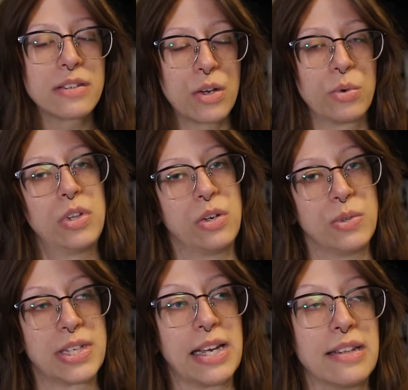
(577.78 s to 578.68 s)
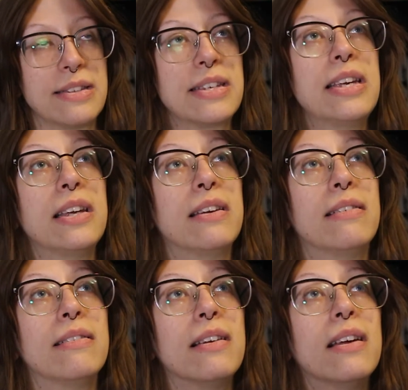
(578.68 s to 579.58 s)
so close, I can see
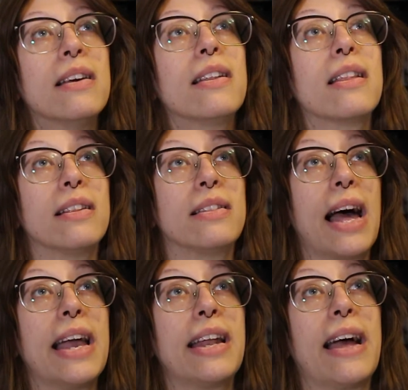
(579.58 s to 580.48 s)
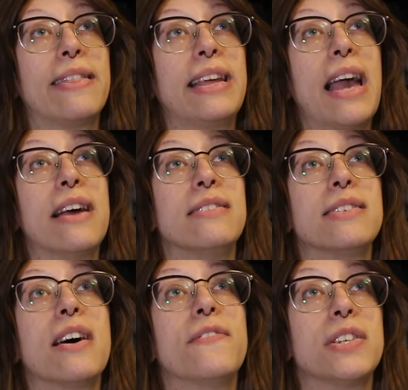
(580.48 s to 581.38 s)
the light at the
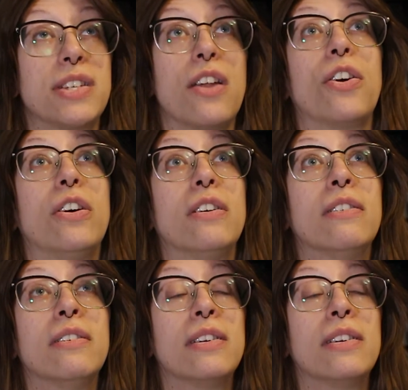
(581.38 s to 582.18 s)
end of the tunnel.